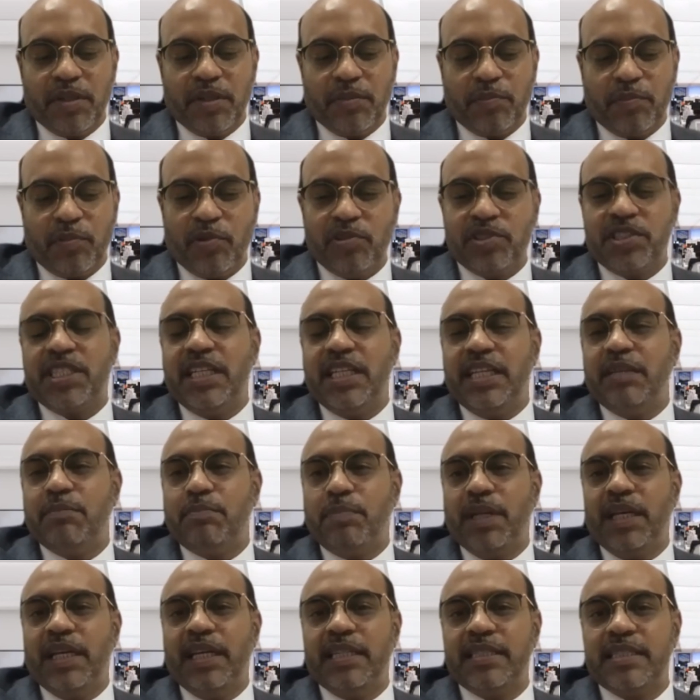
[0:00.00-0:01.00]
policy in
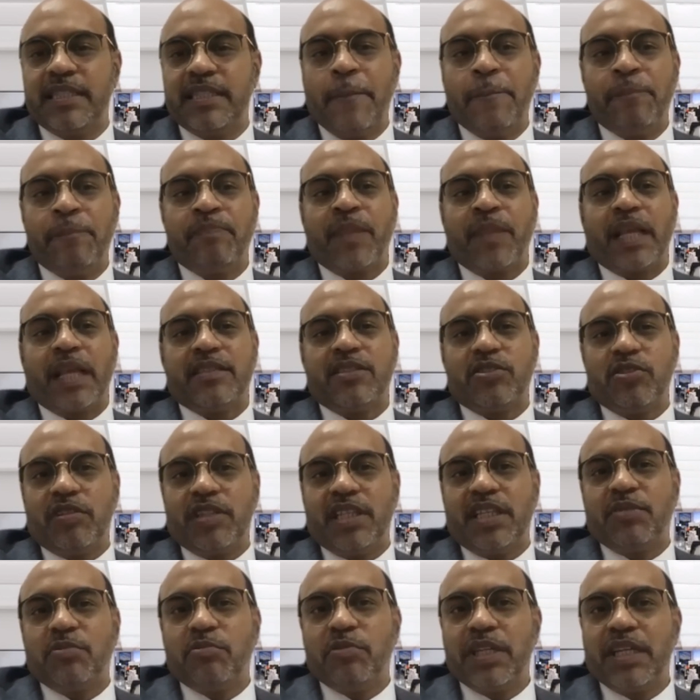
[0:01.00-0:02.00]
place, so
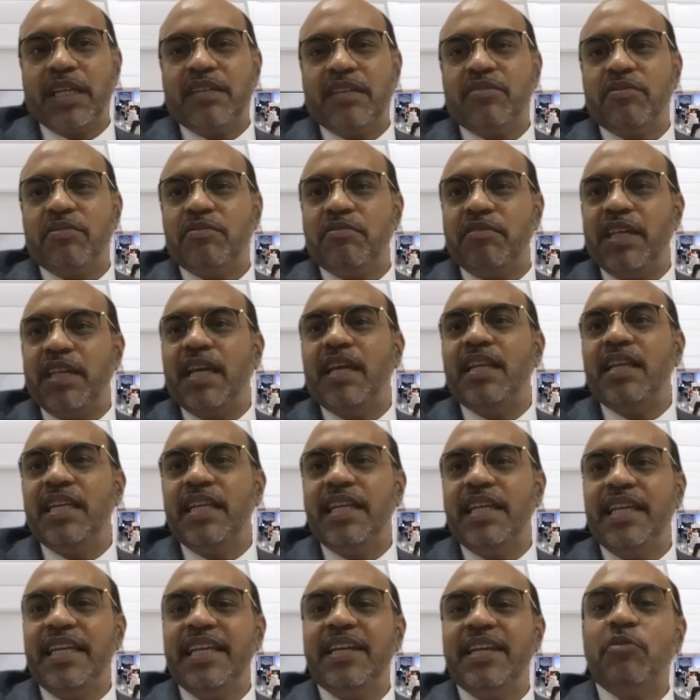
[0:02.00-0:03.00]
that we
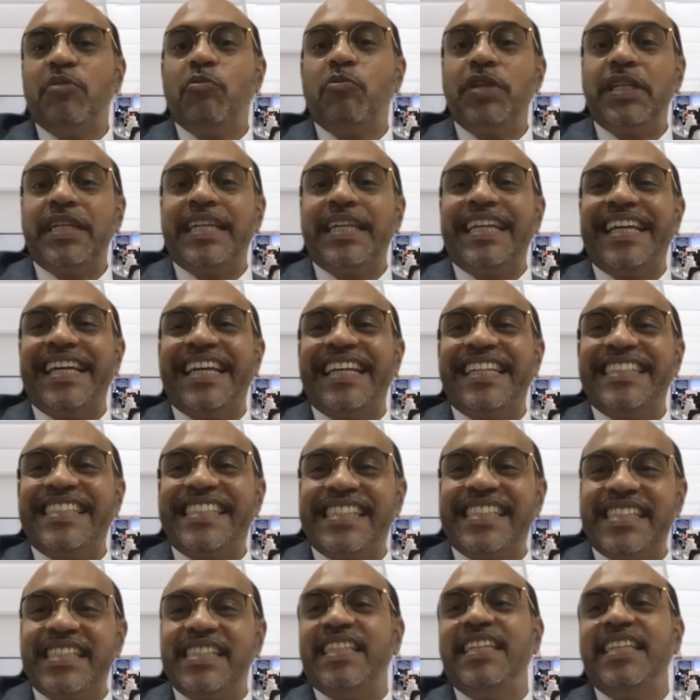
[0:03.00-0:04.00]
can
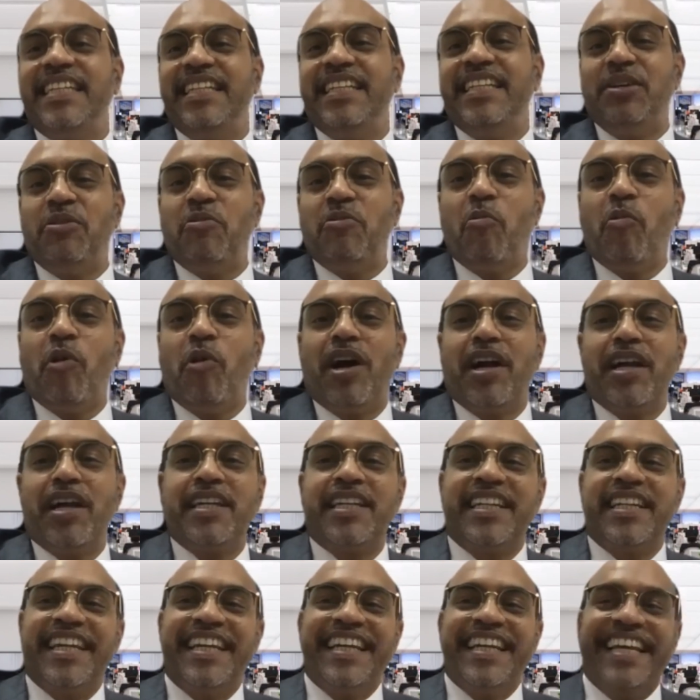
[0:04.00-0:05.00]
see what
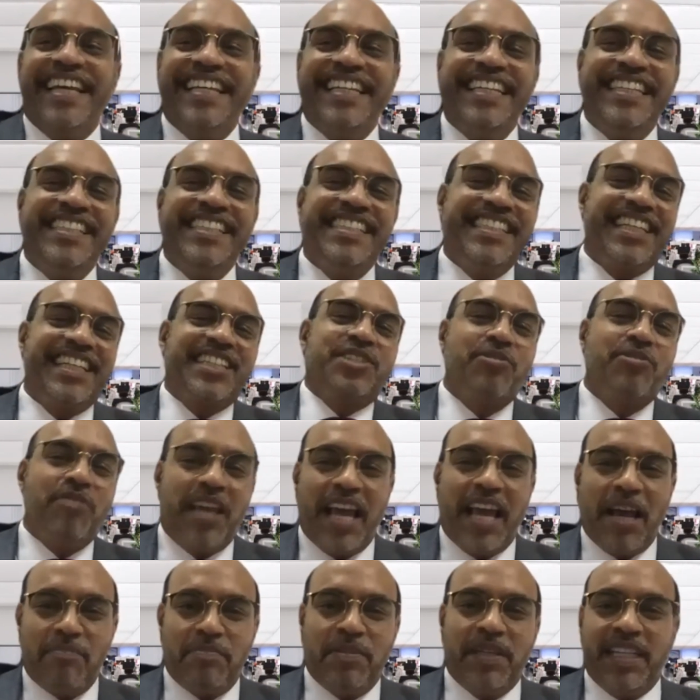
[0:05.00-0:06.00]
is actually
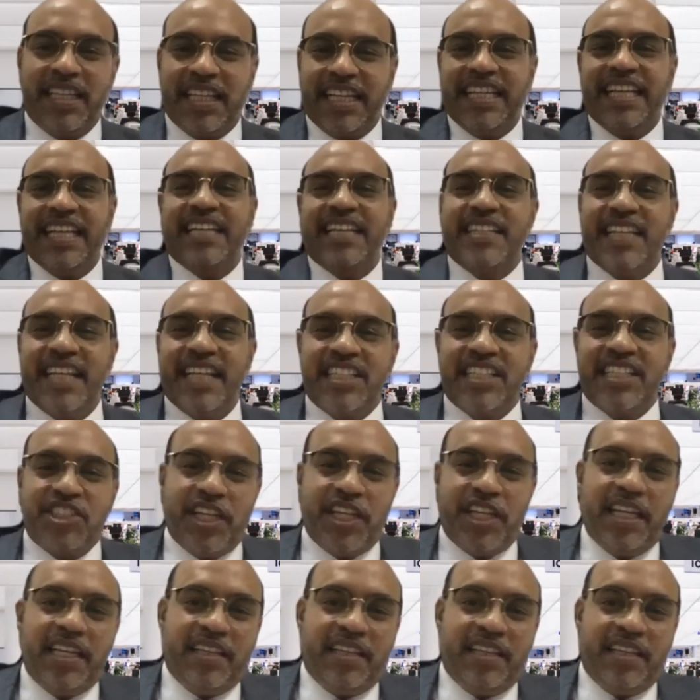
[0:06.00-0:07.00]
happening in entire
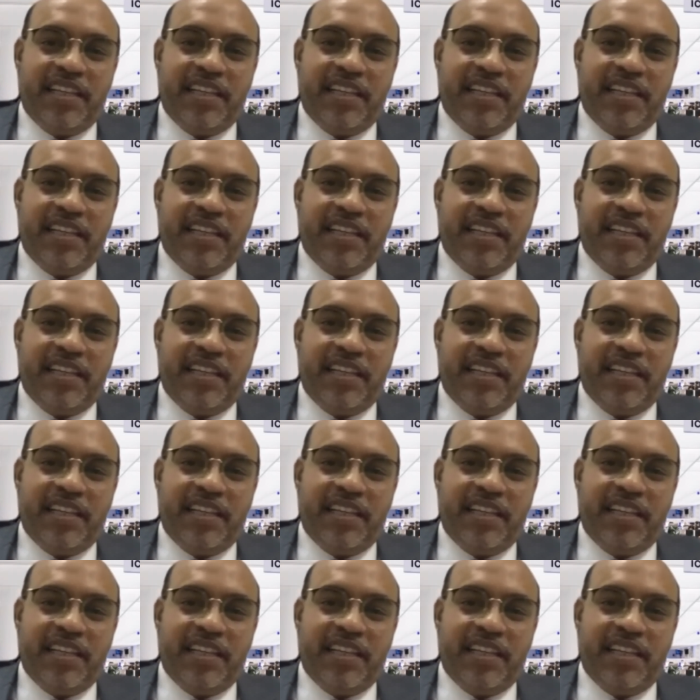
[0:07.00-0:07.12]
chain.